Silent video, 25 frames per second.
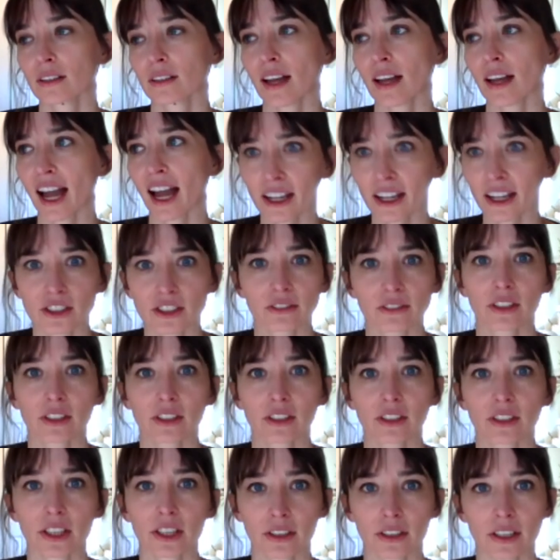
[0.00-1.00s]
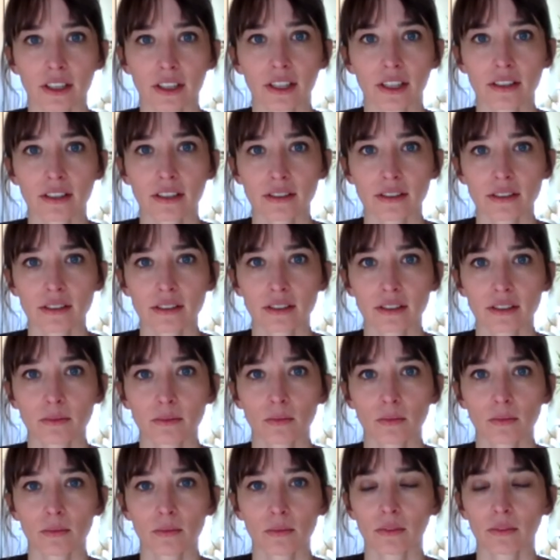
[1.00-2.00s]
actively curious,
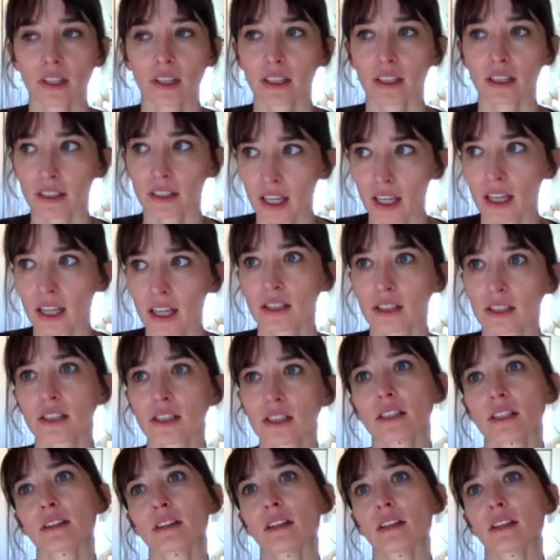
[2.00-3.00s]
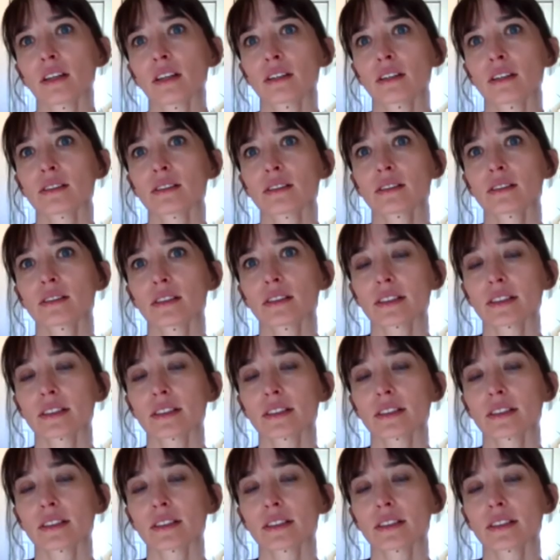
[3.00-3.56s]
engaged in things,